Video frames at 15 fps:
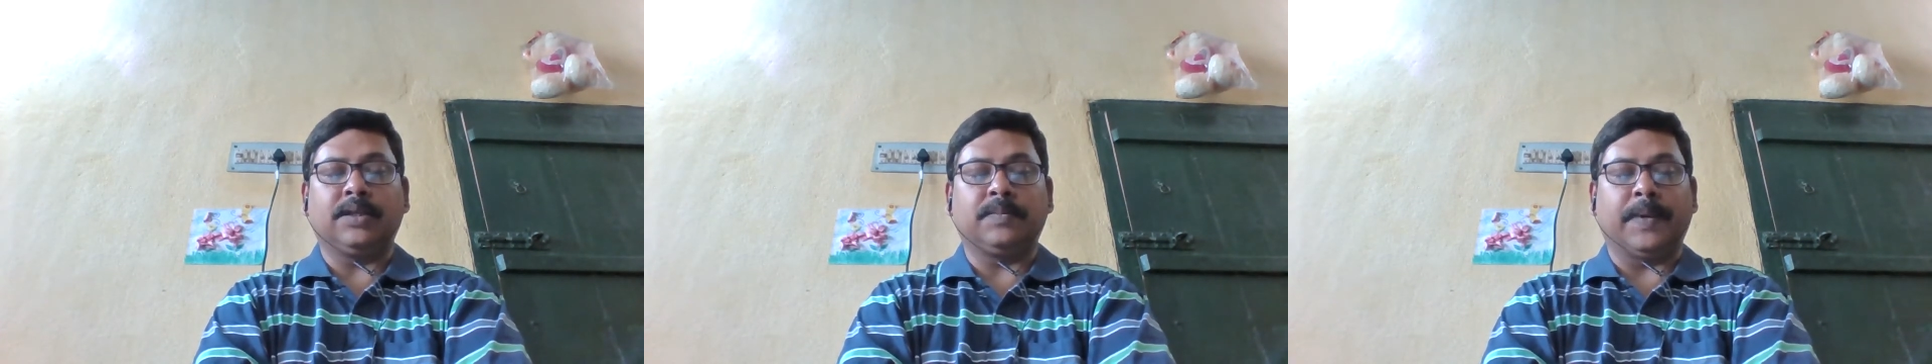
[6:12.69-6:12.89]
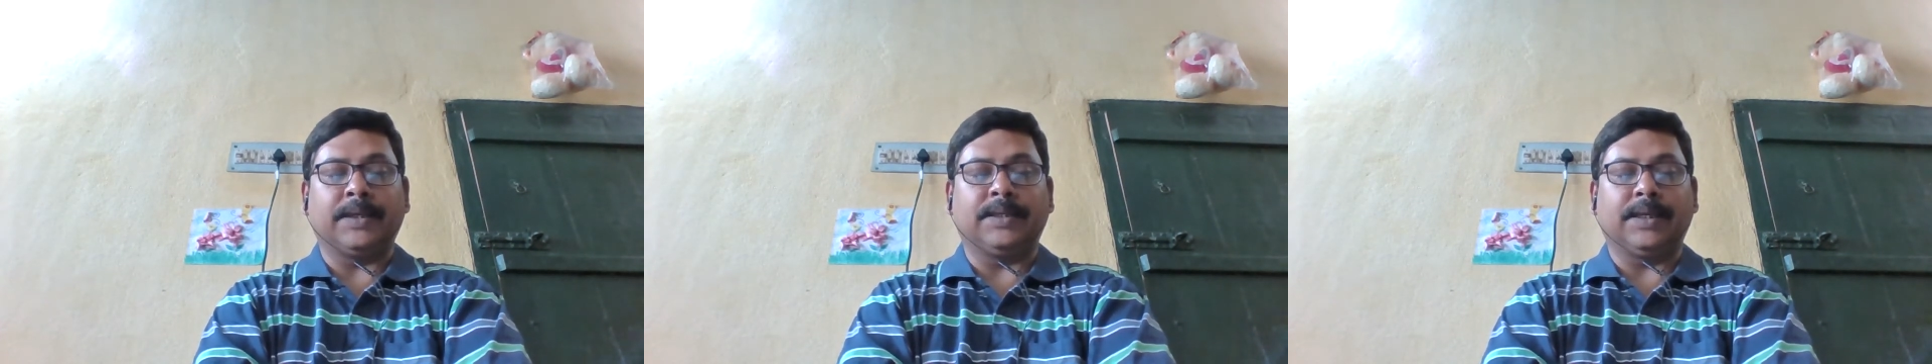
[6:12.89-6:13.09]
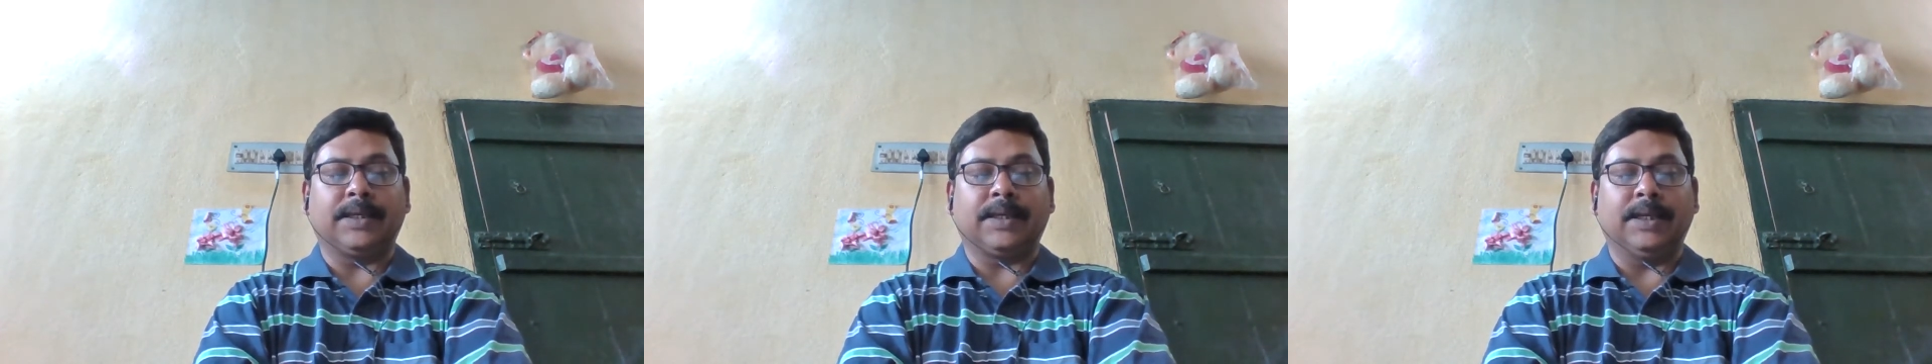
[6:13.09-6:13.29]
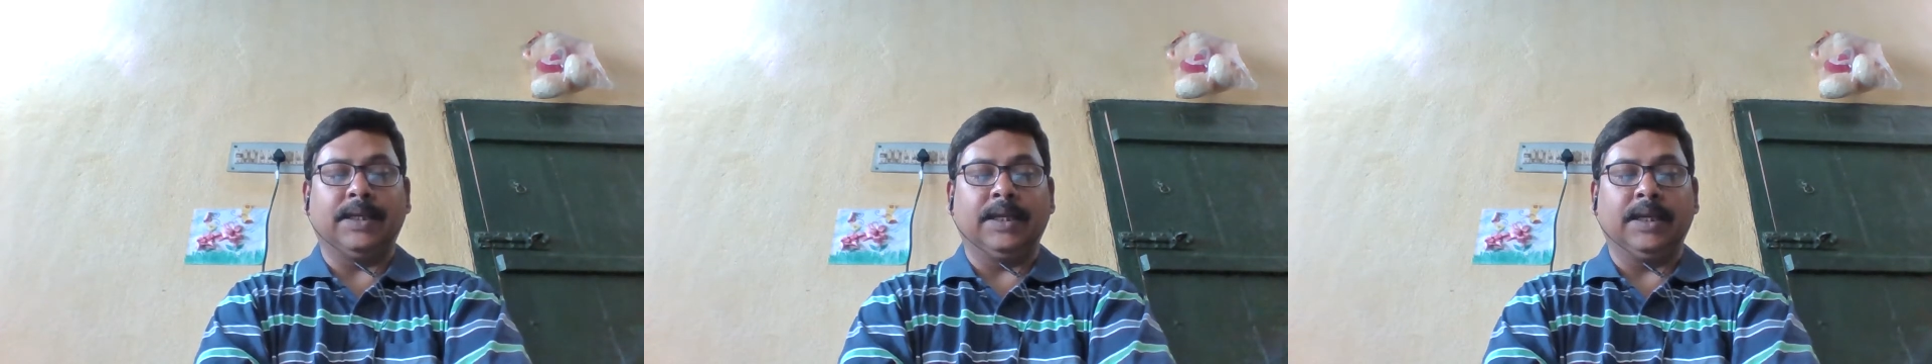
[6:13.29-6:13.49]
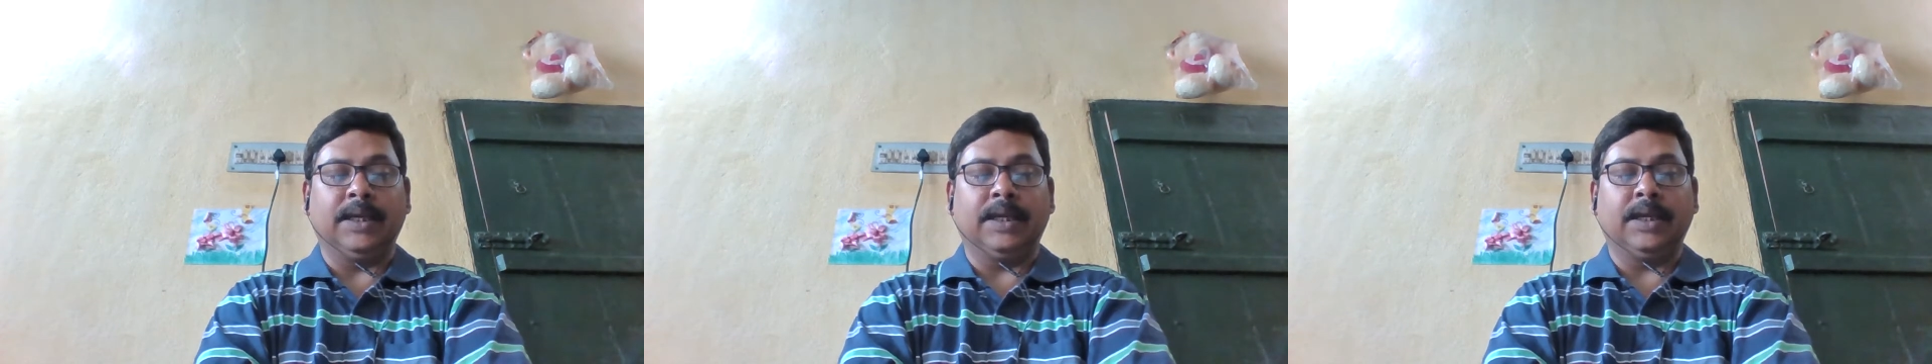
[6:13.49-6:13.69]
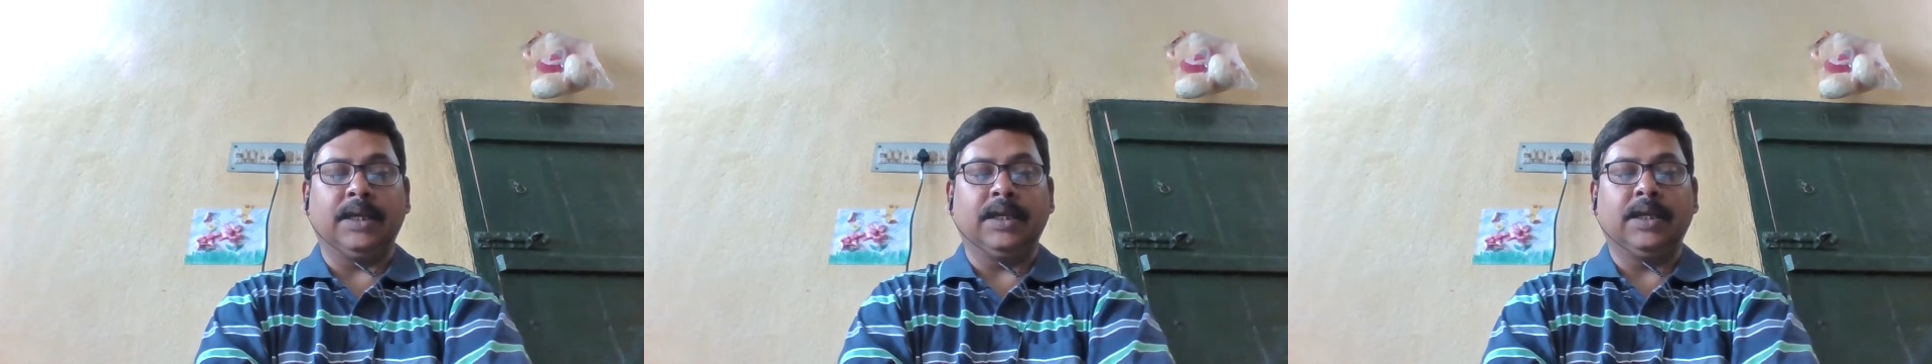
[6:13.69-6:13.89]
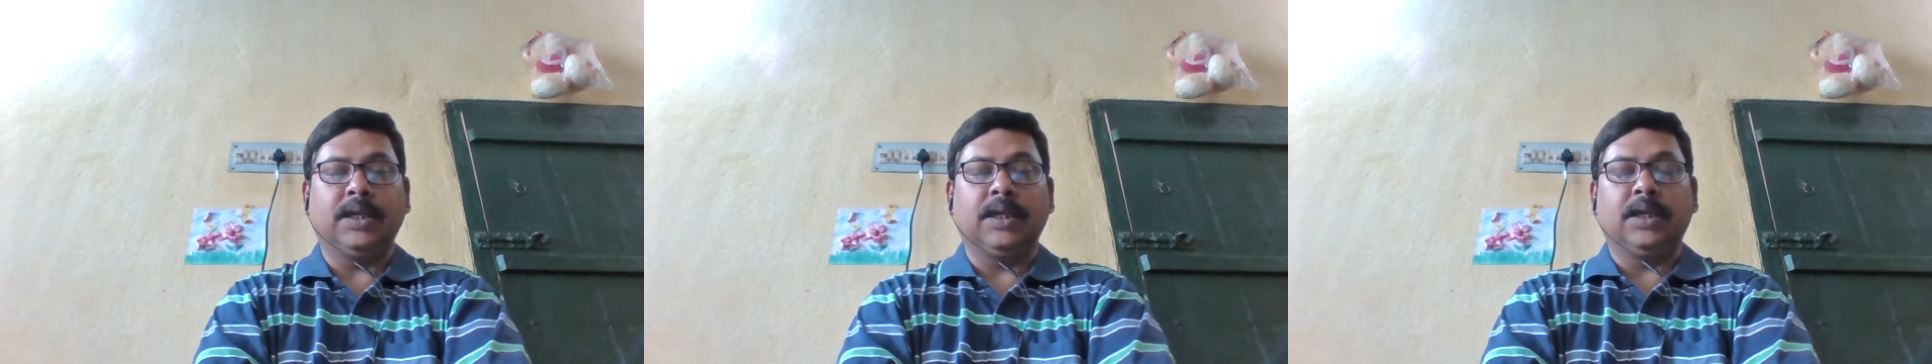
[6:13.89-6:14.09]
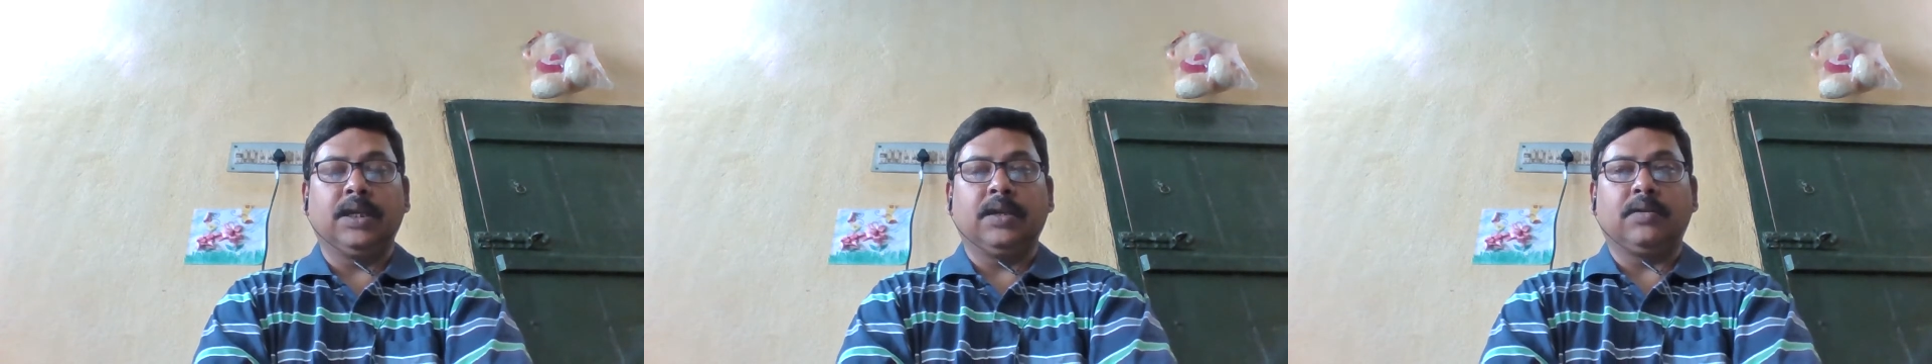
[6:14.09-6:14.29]
basically
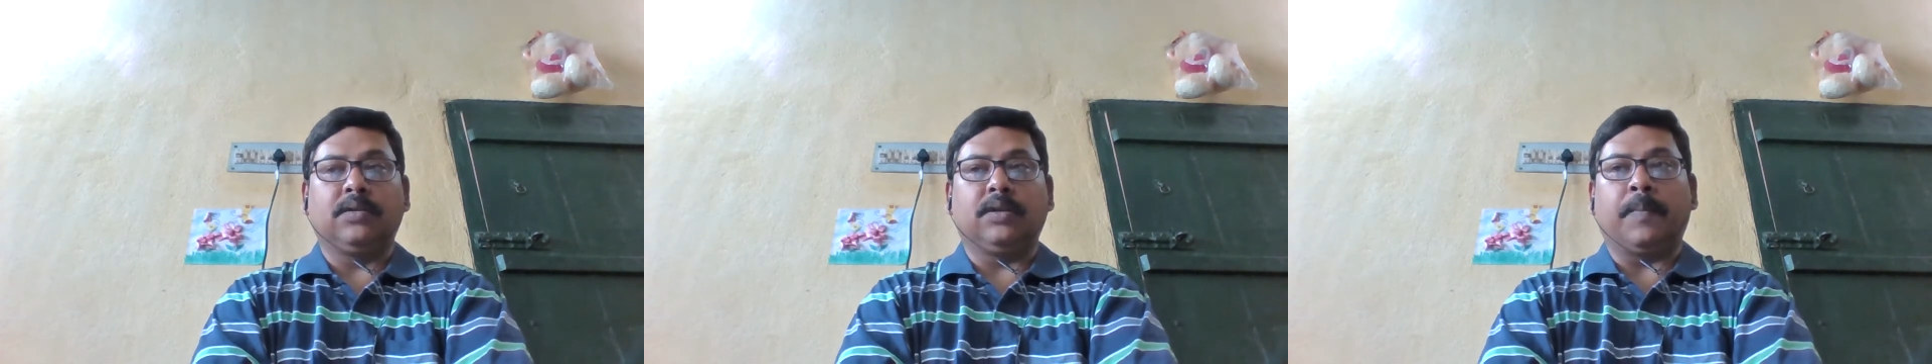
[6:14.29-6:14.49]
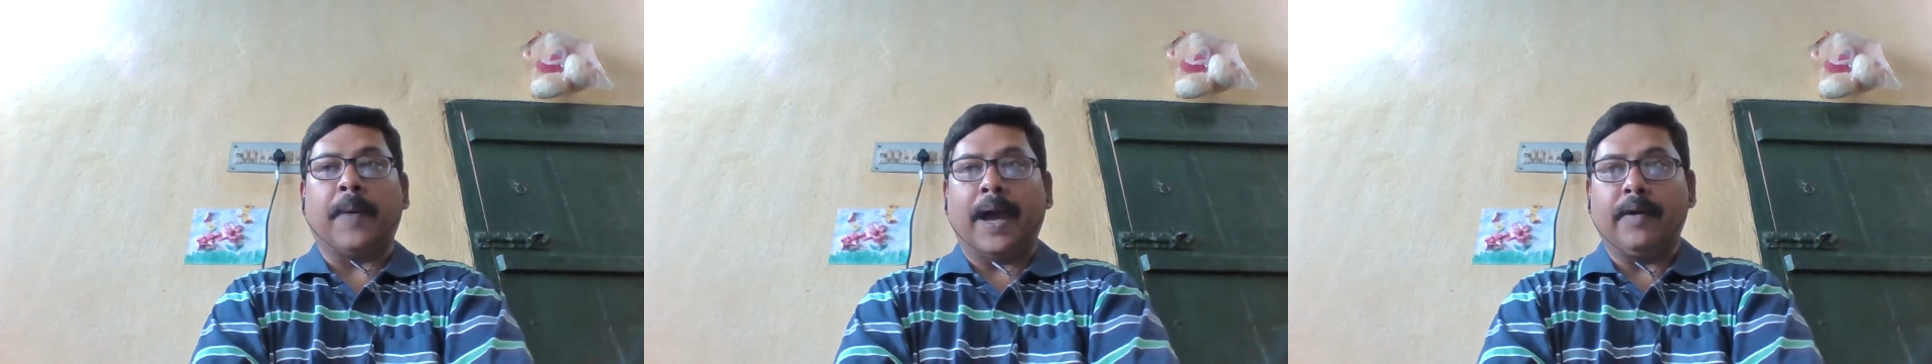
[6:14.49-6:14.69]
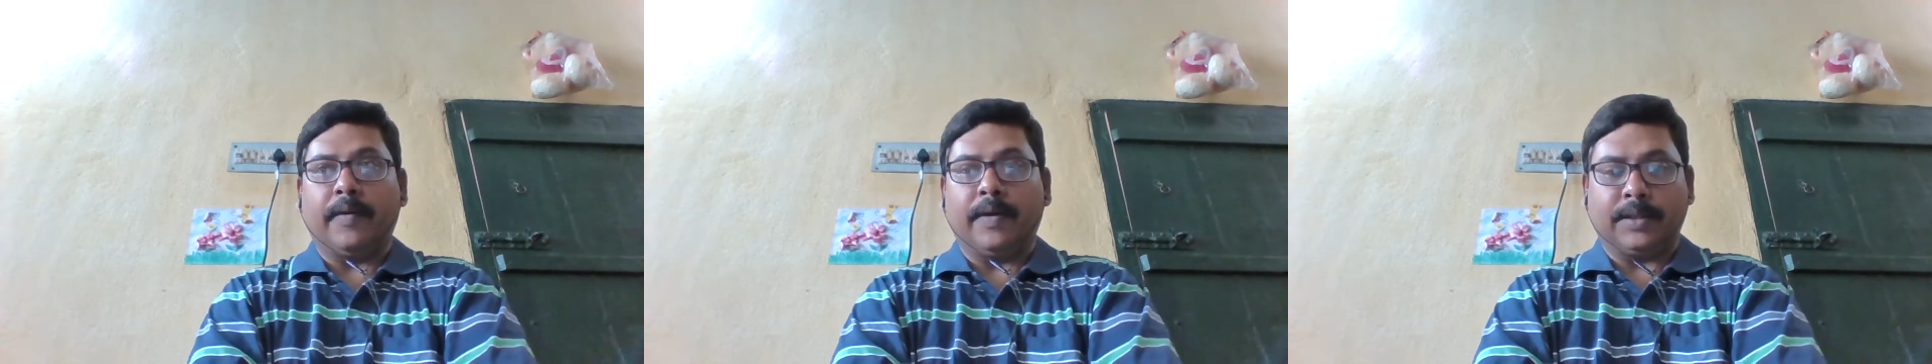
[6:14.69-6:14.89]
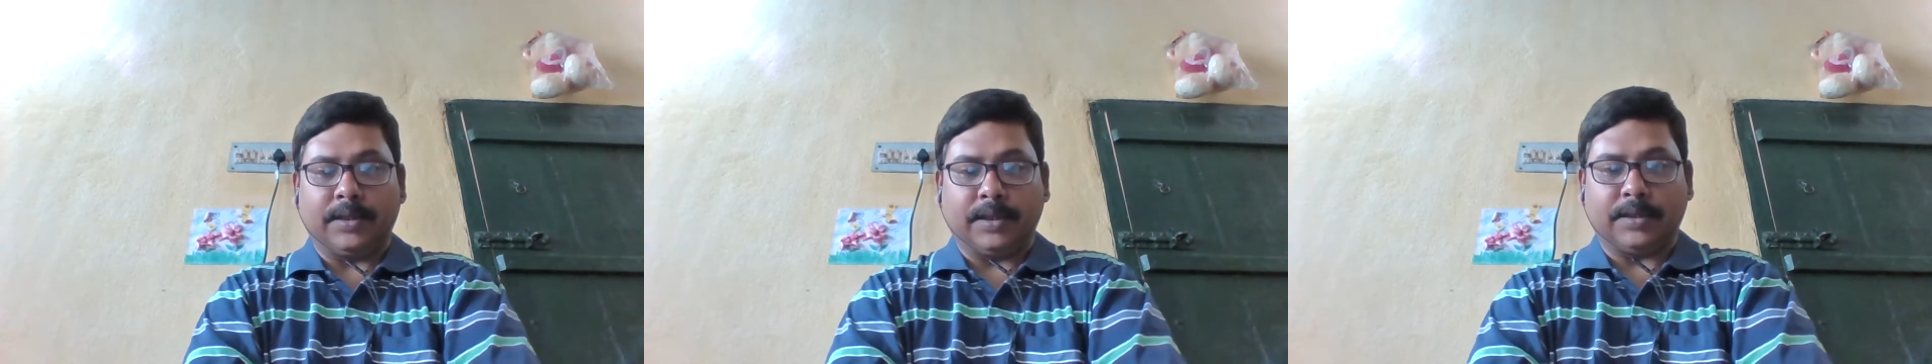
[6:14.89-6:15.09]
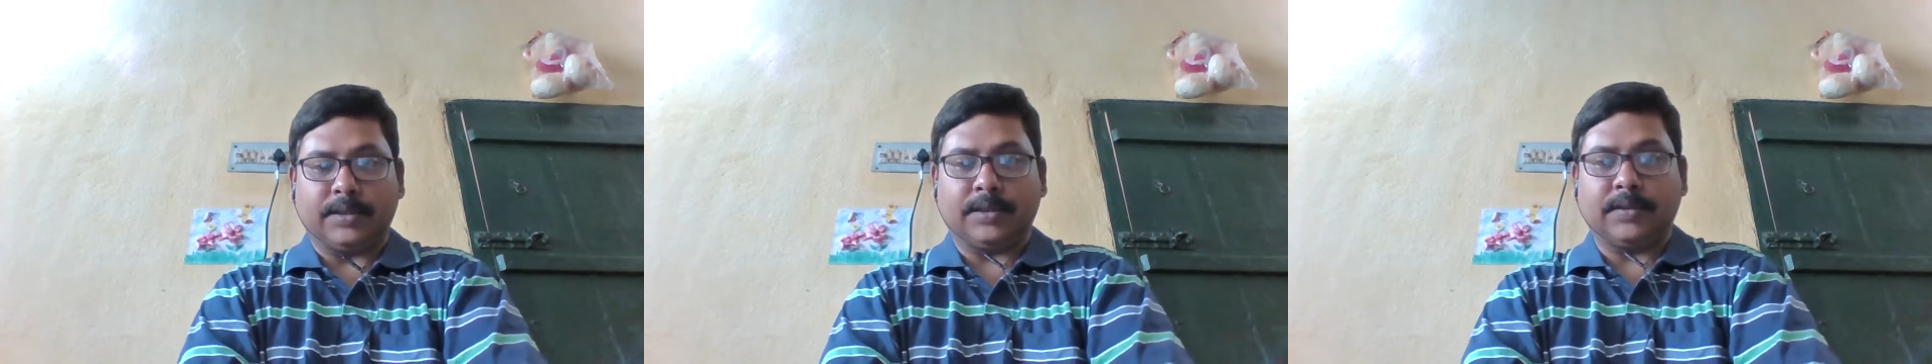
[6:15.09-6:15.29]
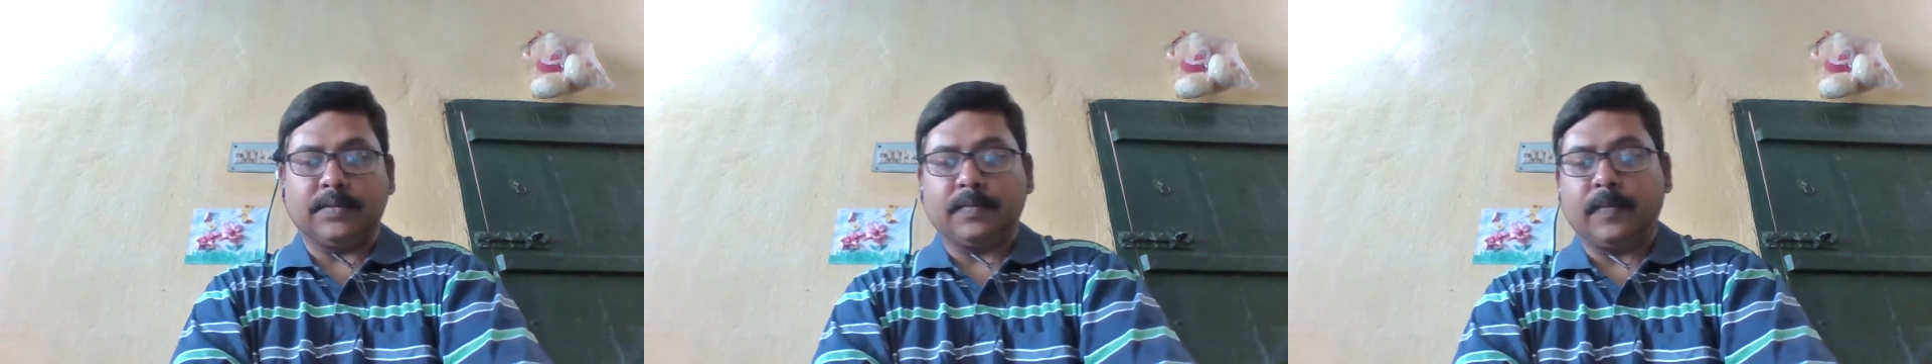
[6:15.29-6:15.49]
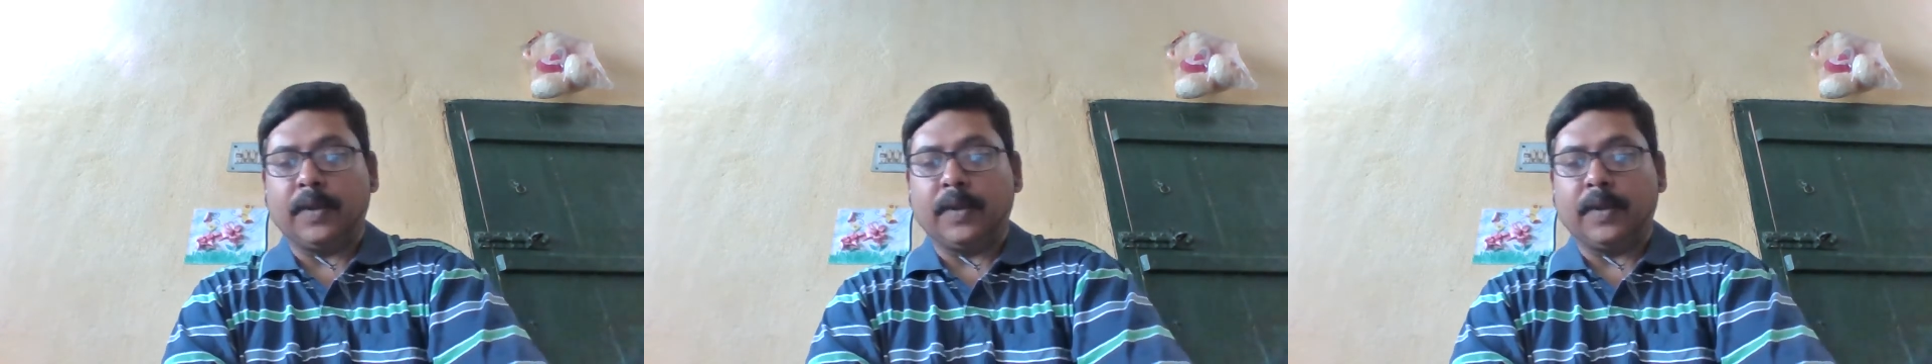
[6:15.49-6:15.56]
to the bioethics.